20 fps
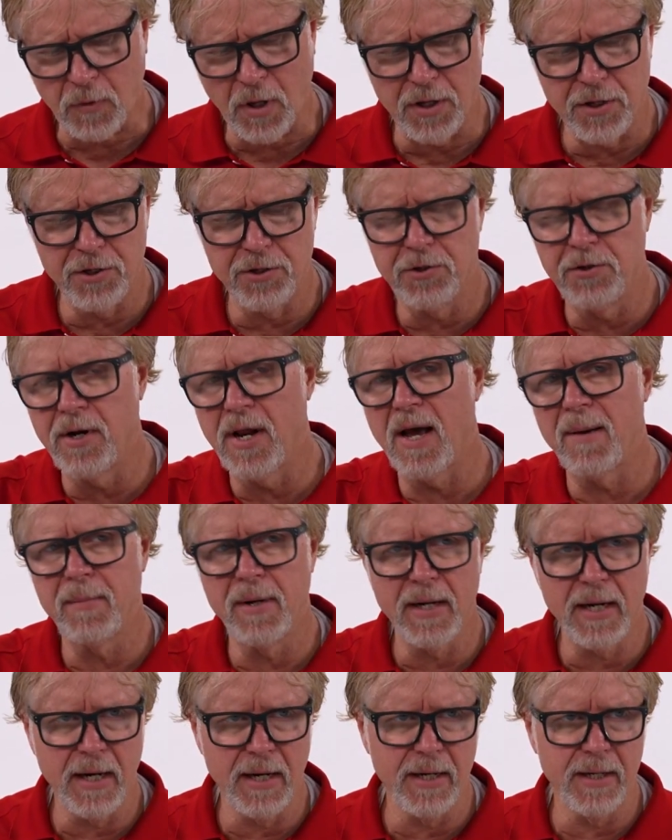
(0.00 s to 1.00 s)
You do not
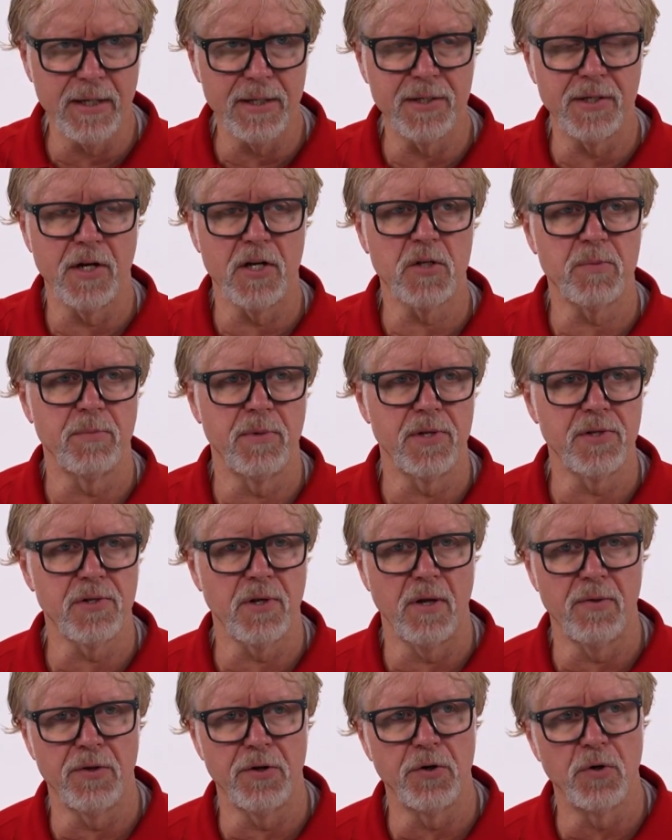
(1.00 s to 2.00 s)
make any adjustments
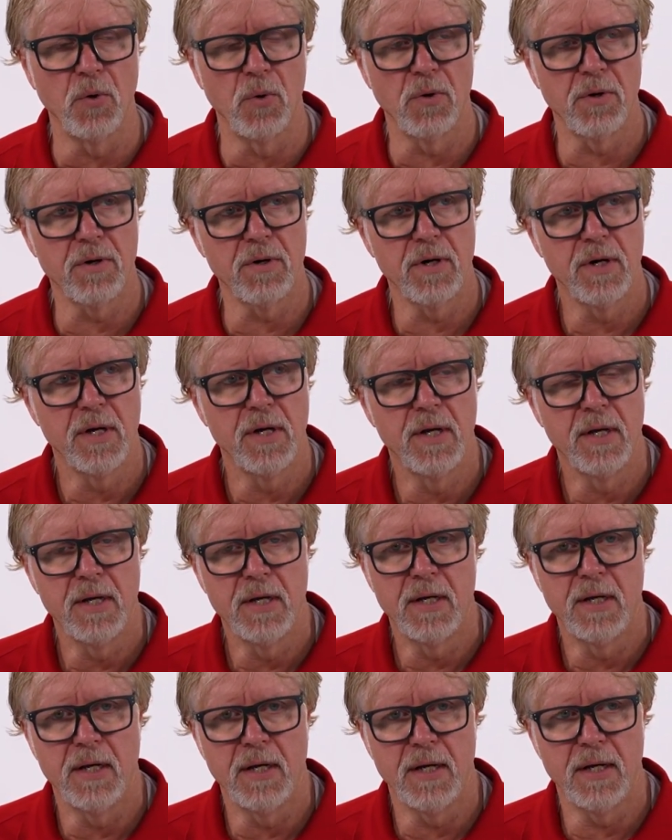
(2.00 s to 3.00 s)
on the door
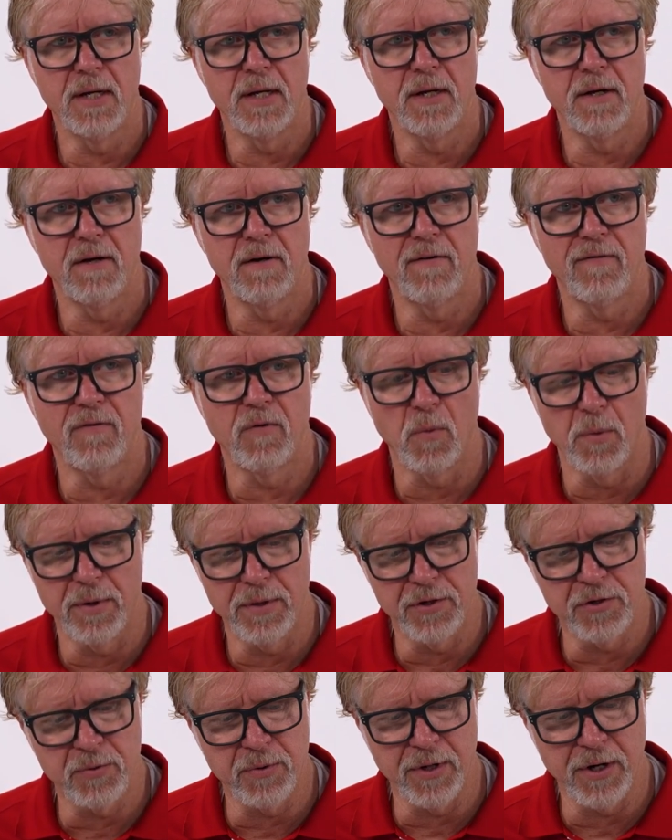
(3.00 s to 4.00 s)
for where
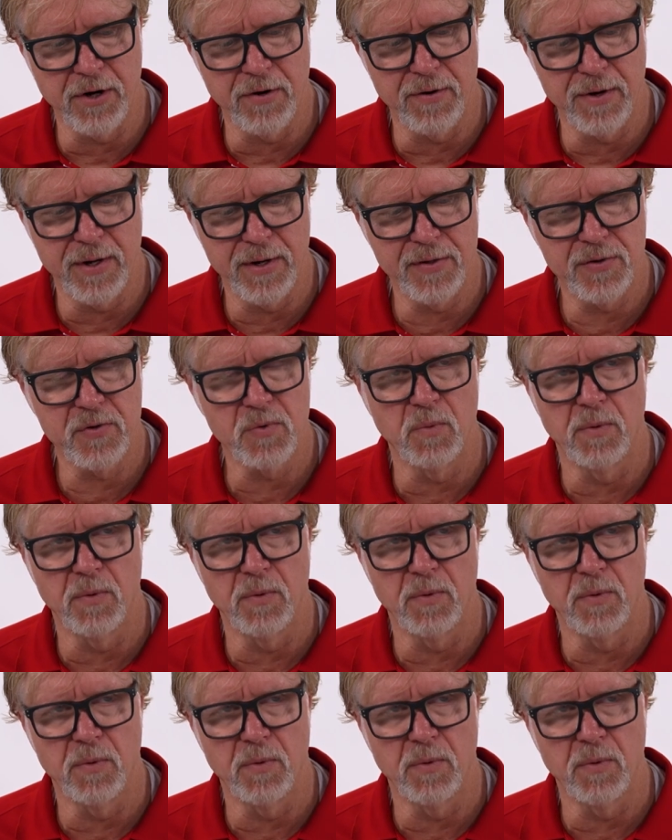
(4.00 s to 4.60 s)
the trigger is.